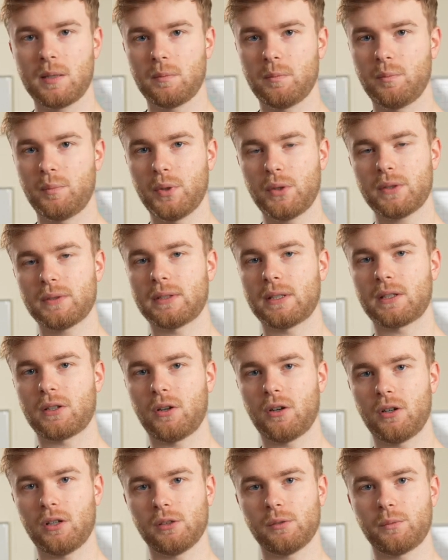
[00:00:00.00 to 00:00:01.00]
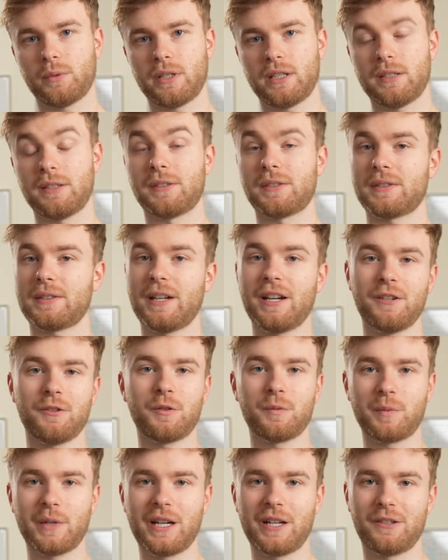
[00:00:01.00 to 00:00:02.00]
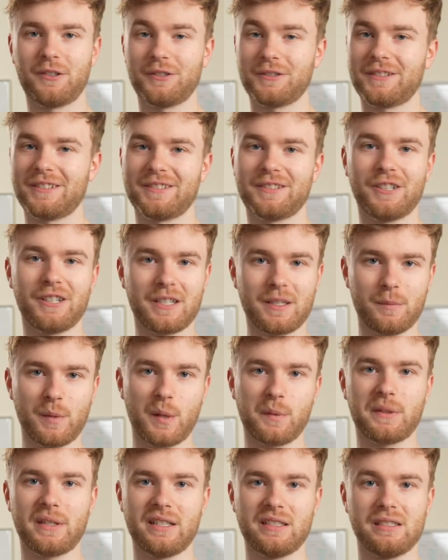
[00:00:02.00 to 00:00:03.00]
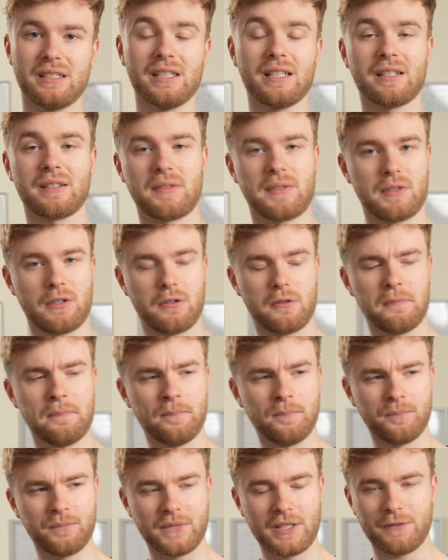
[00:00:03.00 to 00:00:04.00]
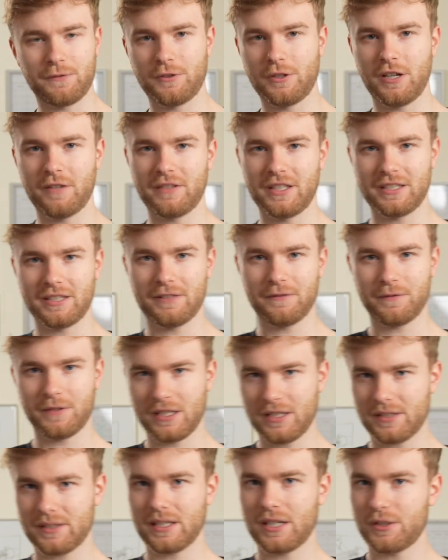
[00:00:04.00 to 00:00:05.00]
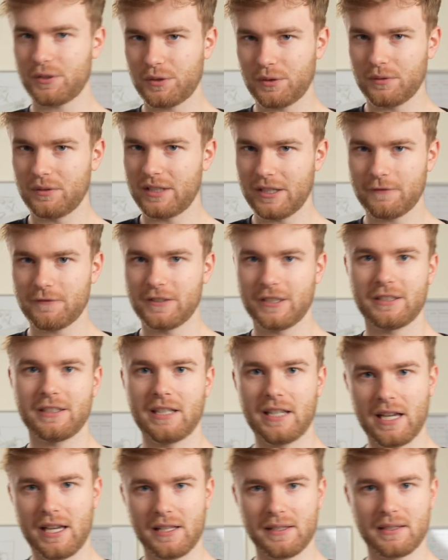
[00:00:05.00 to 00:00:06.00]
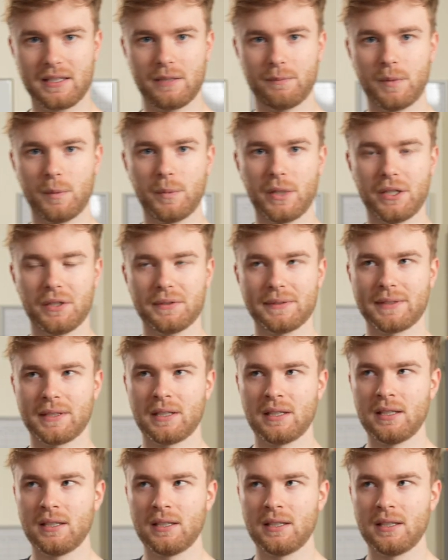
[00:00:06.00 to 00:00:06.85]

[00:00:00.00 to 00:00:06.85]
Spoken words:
booked a call with Styropyro to talk about the idea. So if you have any things I should definitely ask him about.